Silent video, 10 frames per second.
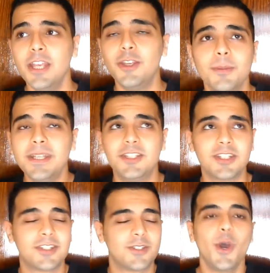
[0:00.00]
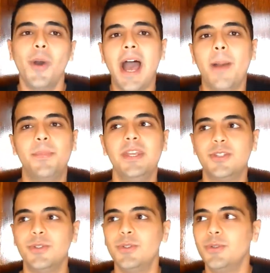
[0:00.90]
you'll be just so happy
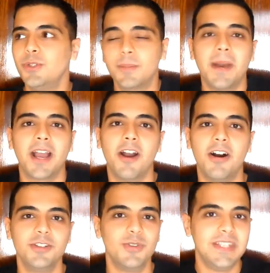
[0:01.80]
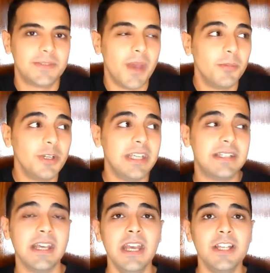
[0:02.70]
to look back onto these memories.